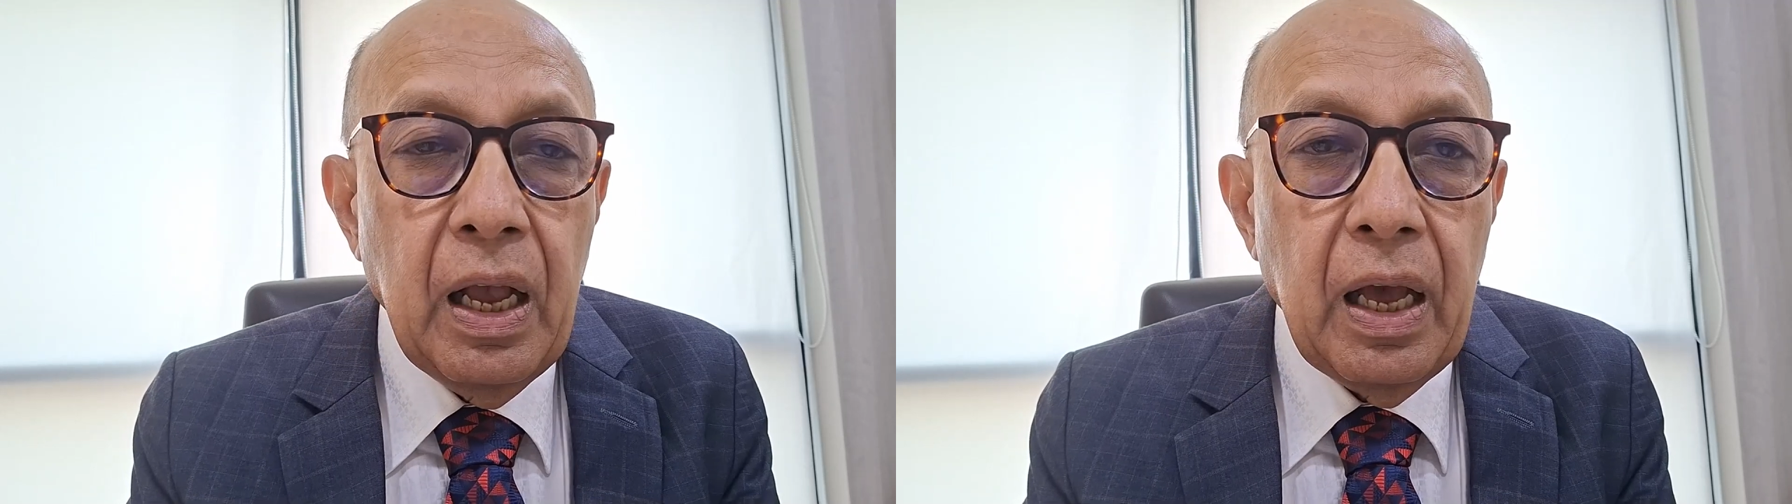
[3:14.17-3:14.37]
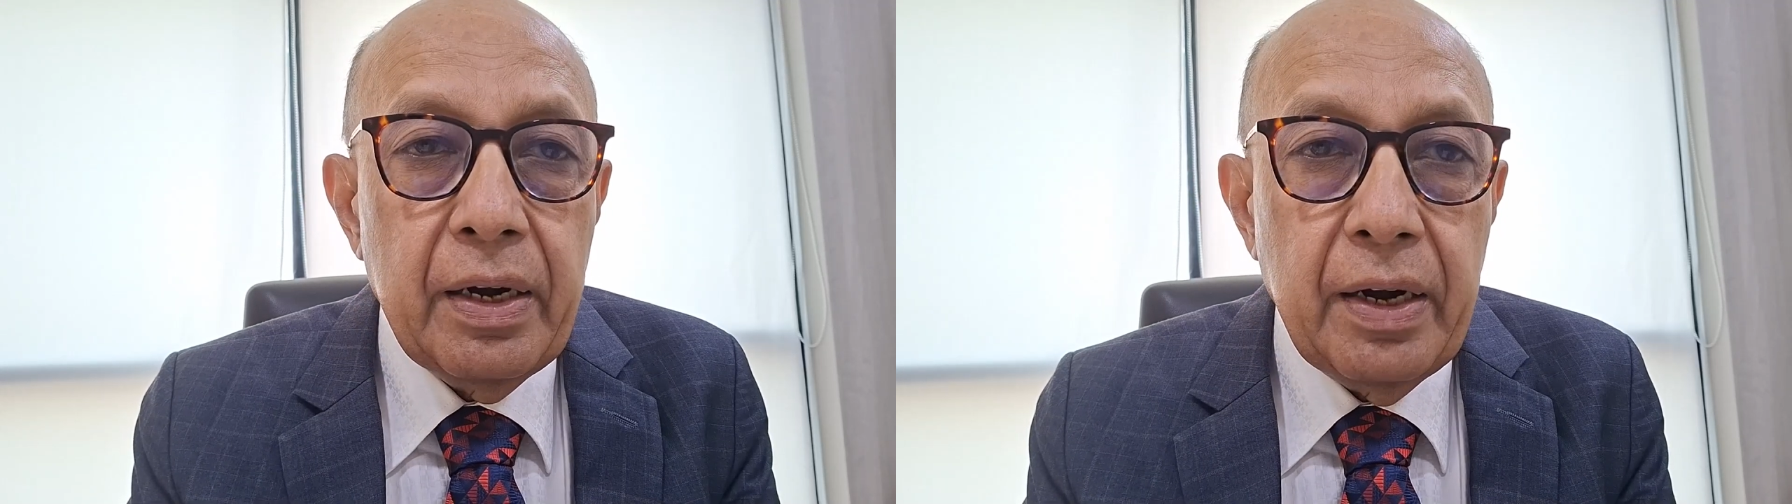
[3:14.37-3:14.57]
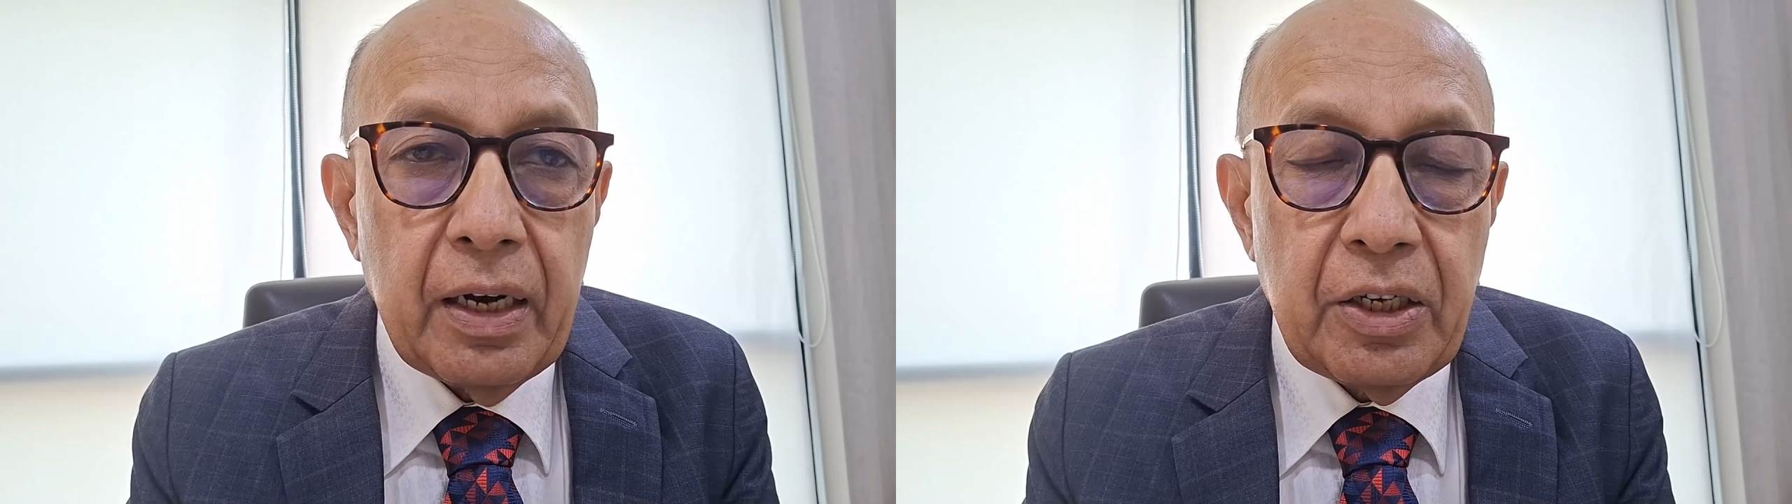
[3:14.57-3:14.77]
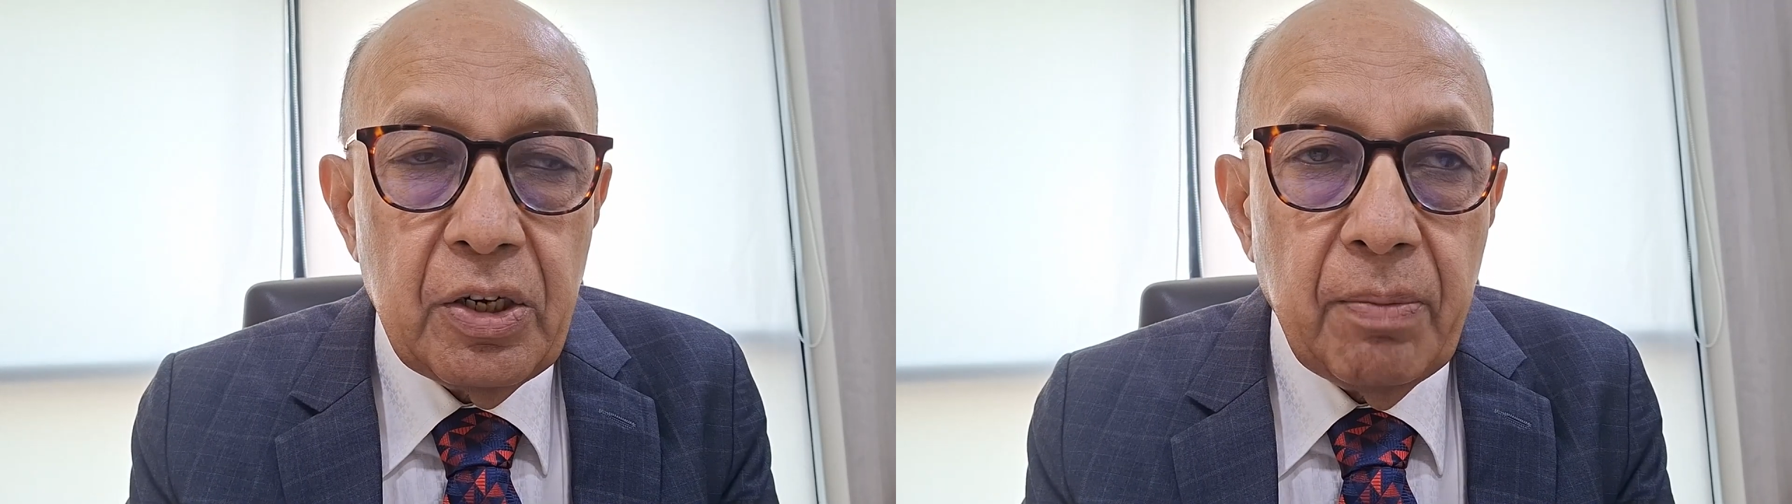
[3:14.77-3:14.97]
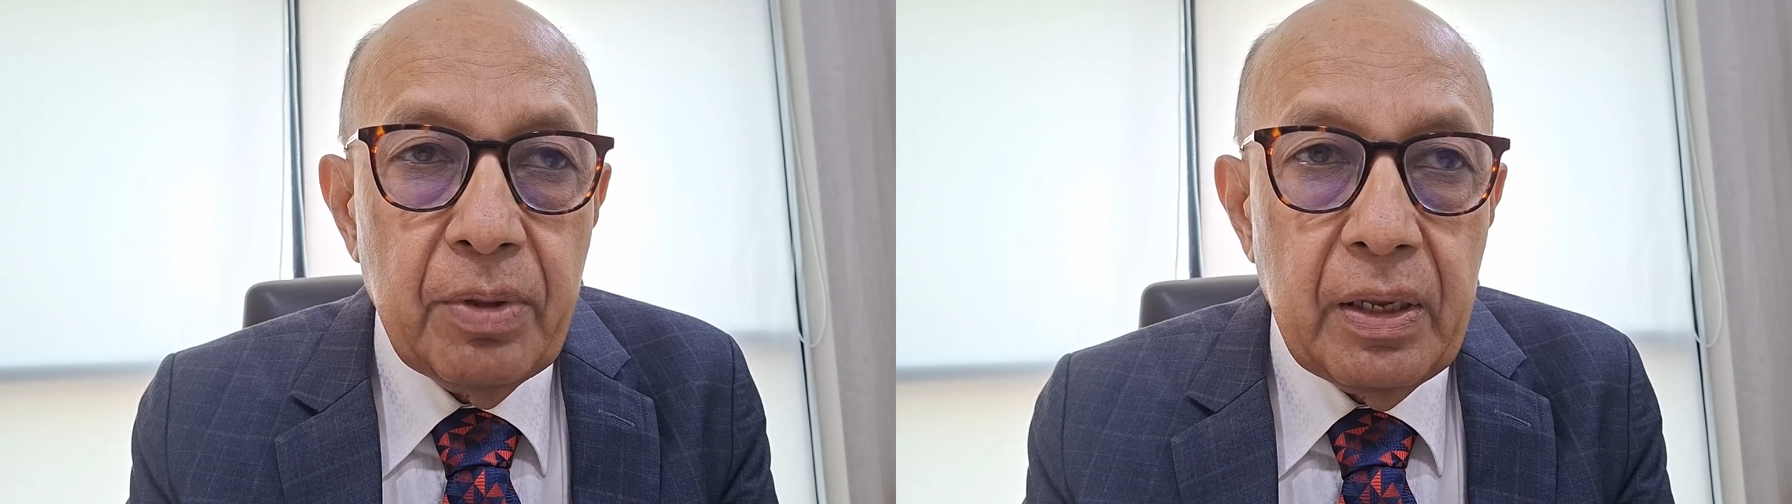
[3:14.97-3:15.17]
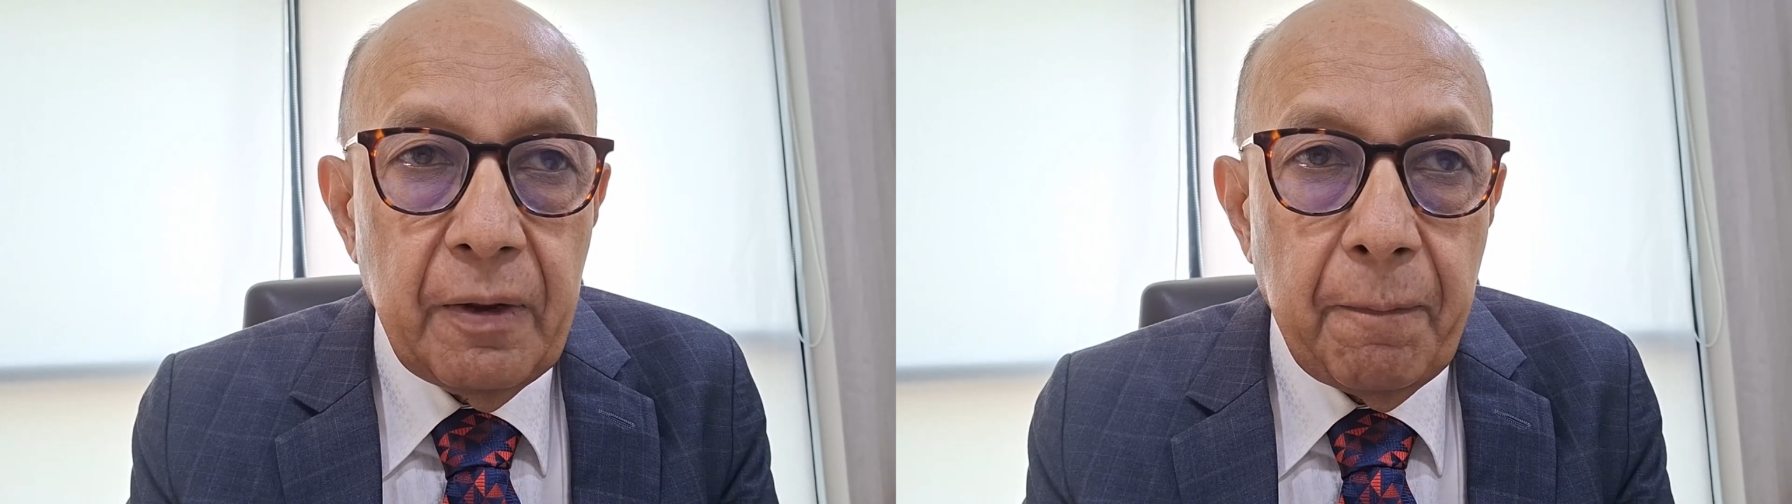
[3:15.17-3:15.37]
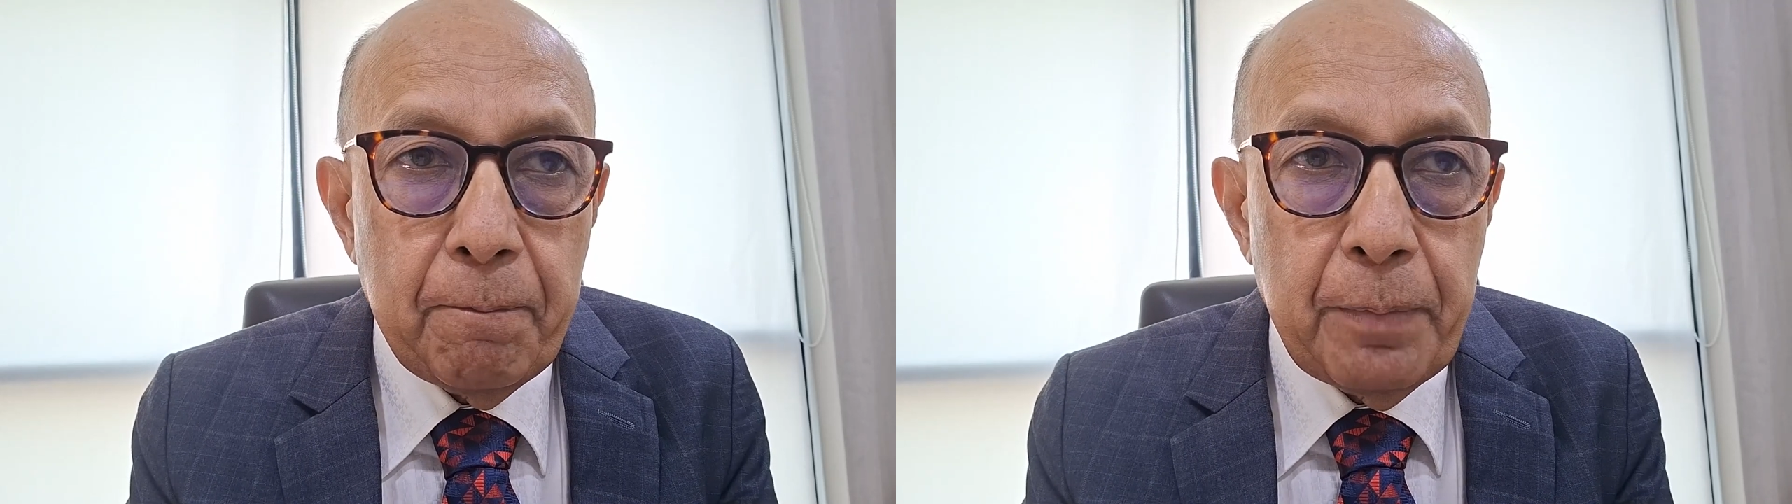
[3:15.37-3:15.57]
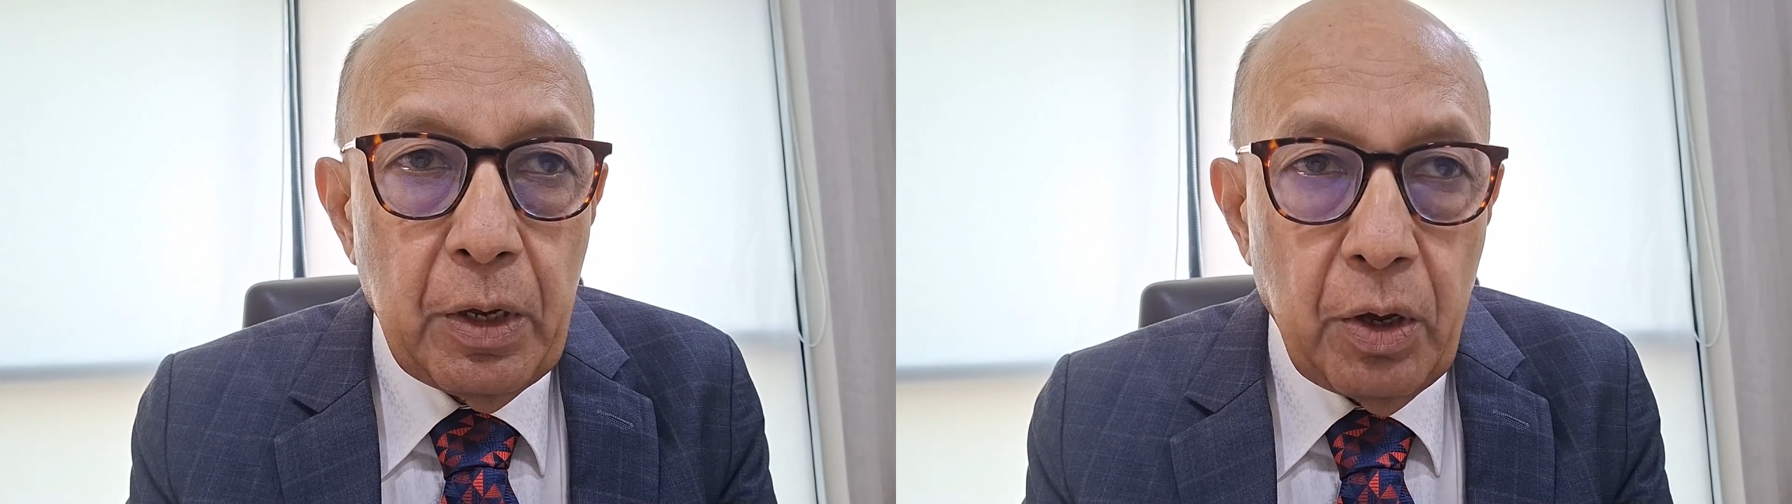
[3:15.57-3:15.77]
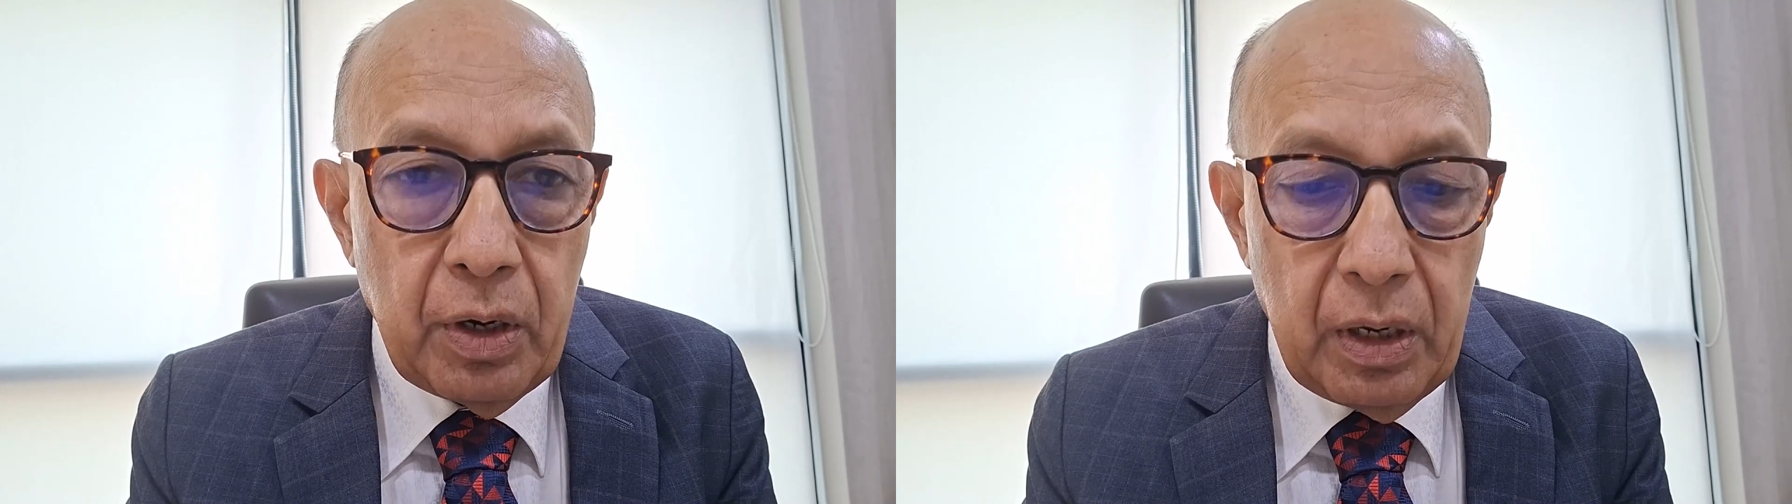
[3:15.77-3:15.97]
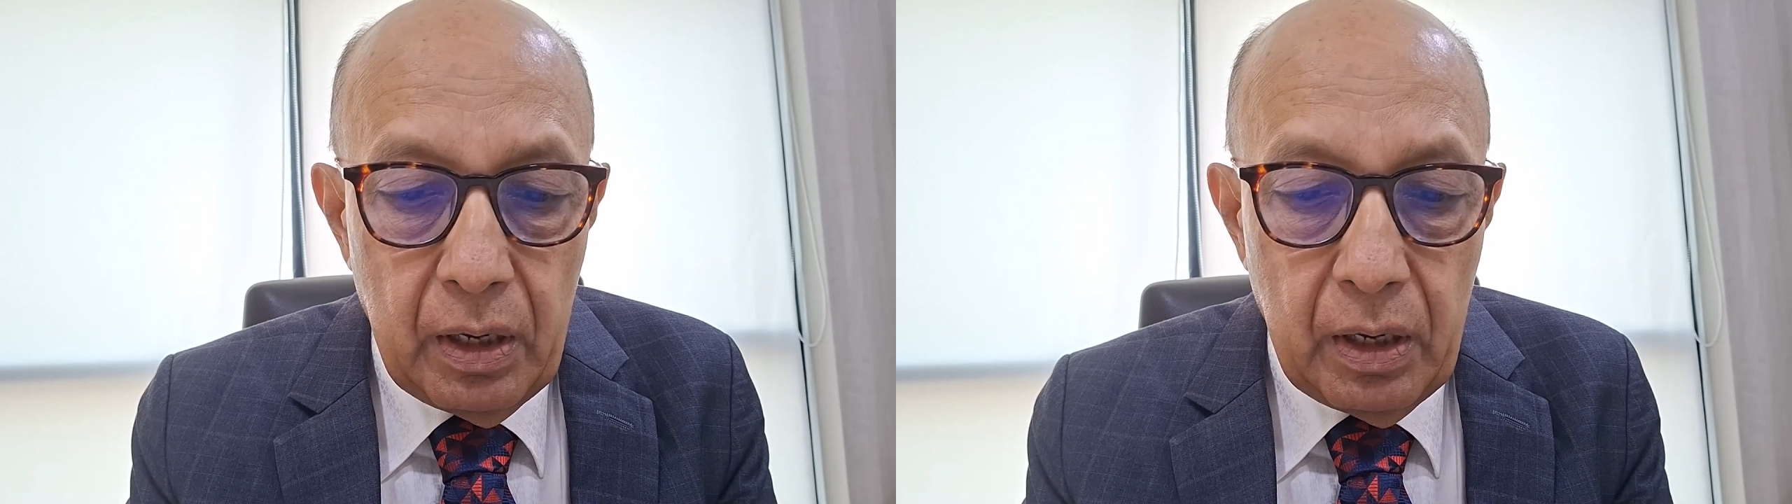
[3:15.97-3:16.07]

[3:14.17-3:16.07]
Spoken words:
and reduction of your